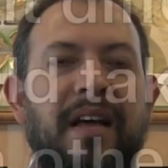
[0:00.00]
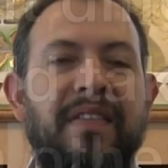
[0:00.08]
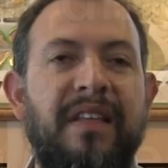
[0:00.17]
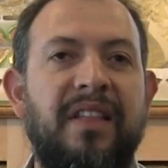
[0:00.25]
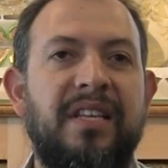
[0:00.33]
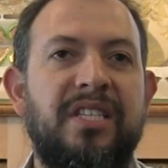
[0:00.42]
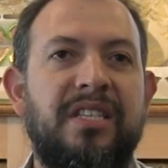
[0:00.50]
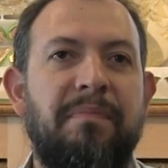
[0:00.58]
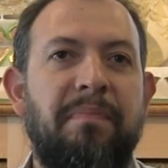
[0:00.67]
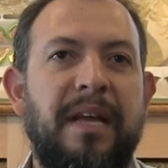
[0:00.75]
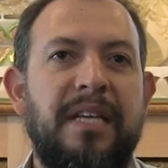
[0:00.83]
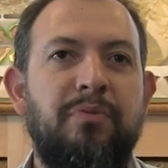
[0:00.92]
I think this is a
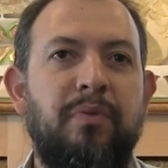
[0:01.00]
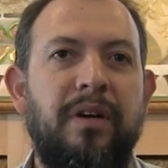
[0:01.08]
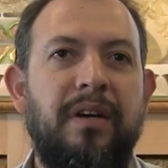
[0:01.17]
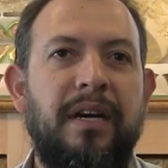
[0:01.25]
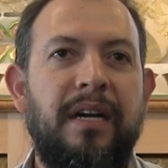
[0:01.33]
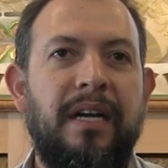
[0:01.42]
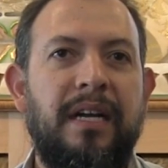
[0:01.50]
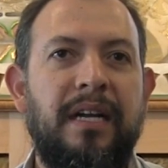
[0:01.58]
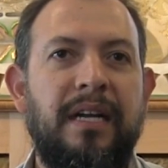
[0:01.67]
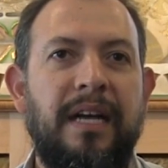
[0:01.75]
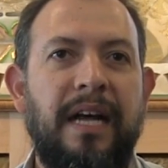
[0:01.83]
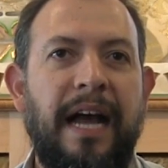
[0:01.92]
place where
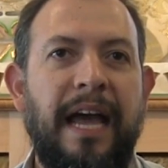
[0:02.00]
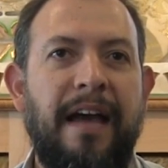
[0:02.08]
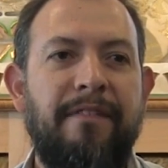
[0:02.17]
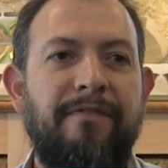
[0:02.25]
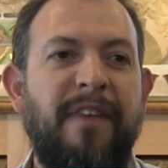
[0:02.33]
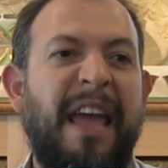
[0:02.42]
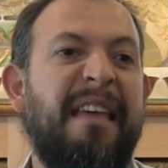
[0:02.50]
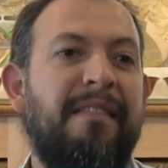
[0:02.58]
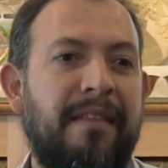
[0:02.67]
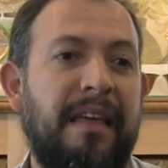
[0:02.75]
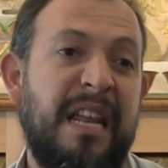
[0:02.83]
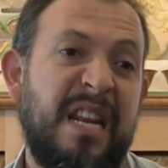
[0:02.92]
uh, I have
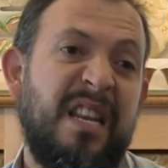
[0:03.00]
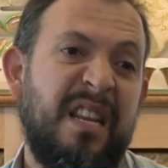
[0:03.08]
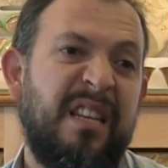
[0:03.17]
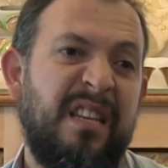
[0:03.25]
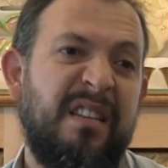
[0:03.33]
faith in.